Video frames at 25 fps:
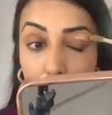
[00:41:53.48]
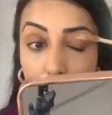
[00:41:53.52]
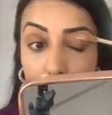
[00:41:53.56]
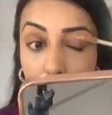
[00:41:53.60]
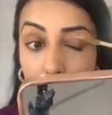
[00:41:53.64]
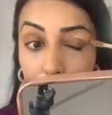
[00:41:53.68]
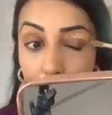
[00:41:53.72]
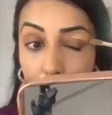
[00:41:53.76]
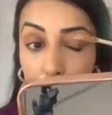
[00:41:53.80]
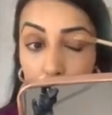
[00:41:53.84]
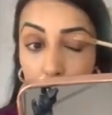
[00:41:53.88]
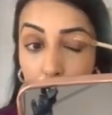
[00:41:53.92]

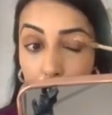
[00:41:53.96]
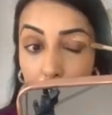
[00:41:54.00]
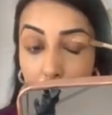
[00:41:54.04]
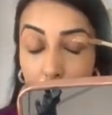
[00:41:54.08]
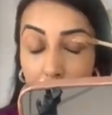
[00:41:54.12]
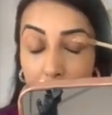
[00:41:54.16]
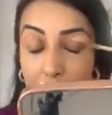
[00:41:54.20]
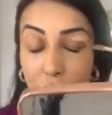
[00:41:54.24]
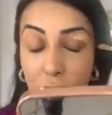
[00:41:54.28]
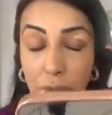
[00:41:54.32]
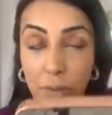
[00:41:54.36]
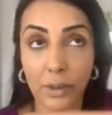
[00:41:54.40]
Would be
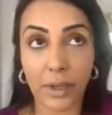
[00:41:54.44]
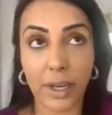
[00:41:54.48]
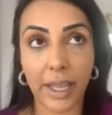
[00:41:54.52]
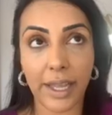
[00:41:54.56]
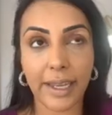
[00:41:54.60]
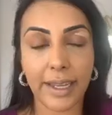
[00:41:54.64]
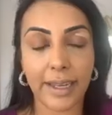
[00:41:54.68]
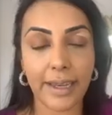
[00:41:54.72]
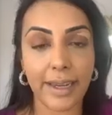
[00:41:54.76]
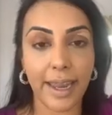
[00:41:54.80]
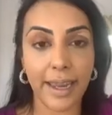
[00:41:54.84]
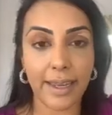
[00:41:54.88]
better on like
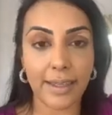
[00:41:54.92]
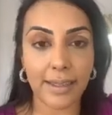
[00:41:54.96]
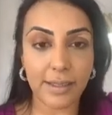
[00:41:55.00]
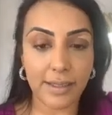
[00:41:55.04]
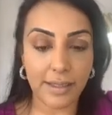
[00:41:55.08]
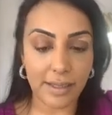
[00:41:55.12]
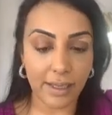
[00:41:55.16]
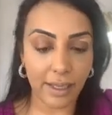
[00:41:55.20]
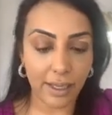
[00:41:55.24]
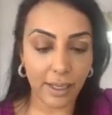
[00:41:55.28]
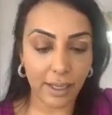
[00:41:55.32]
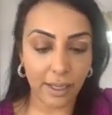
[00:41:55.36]
an
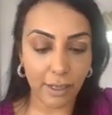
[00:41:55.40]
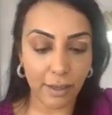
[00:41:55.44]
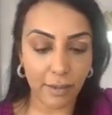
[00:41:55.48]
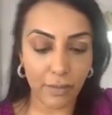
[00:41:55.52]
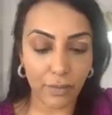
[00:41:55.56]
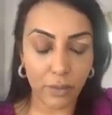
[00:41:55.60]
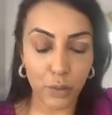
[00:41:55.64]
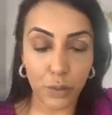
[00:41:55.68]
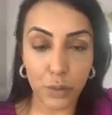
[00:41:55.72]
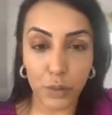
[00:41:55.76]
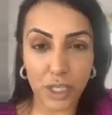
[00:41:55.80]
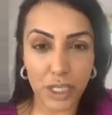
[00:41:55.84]

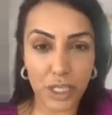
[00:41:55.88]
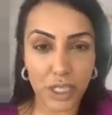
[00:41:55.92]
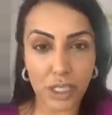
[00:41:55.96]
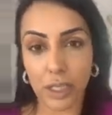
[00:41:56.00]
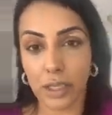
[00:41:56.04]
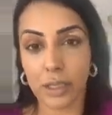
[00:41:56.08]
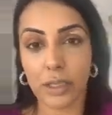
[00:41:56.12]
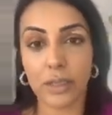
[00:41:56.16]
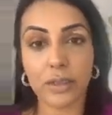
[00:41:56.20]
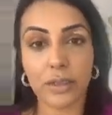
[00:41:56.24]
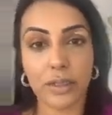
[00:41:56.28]
NC42,